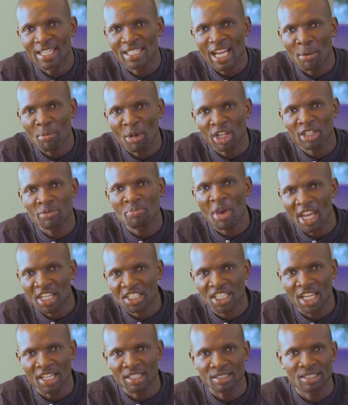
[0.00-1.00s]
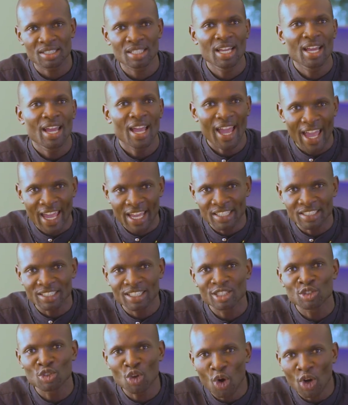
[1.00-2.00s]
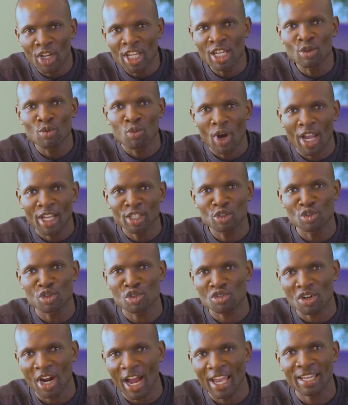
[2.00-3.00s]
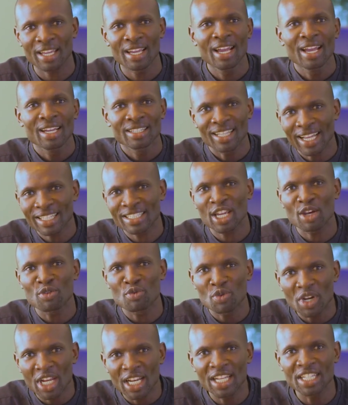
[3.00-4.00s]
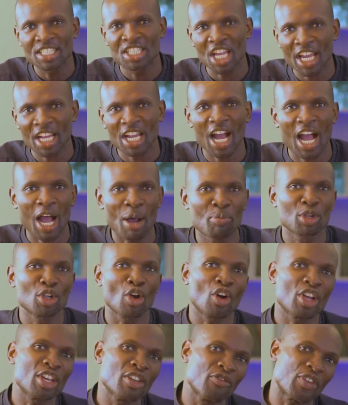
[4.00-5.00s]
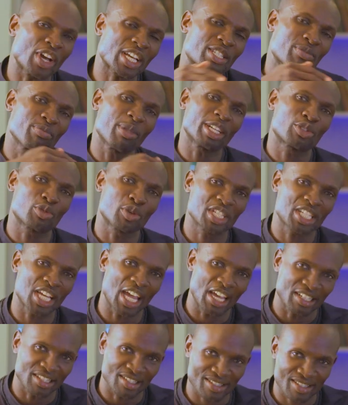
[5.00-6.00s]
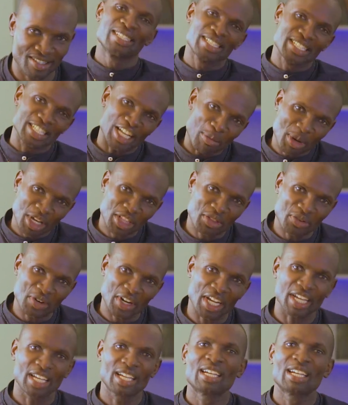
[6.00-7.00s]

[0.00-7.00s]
it's about patience and knowing when to strike that can really jack up your investment returns. Number three,